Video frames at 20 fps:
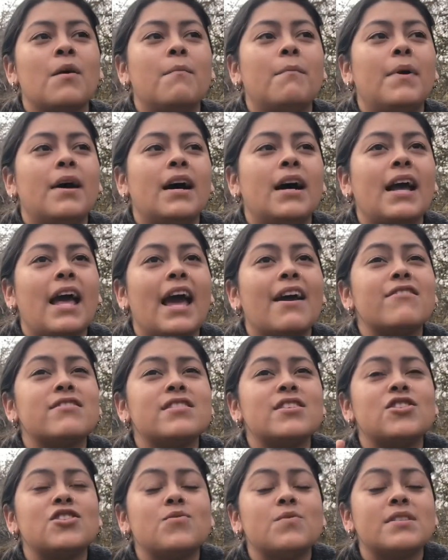but ever
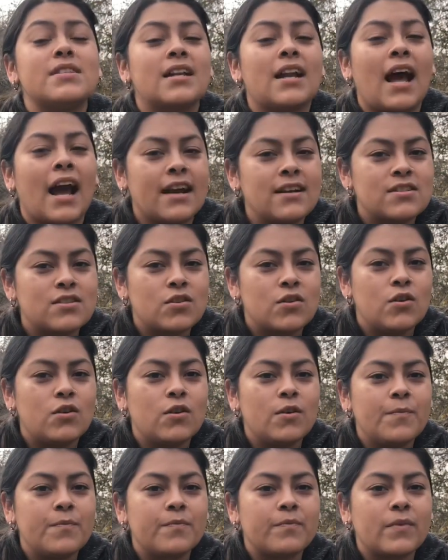since she was in high
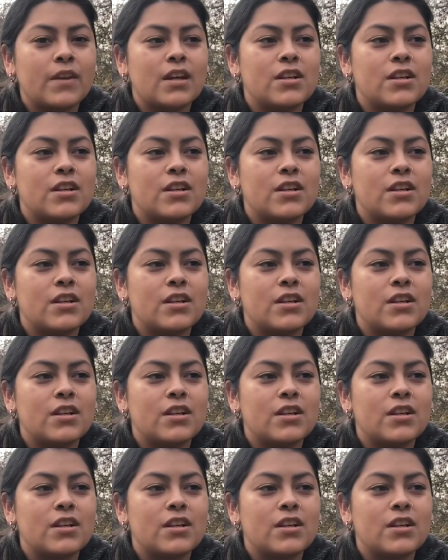school,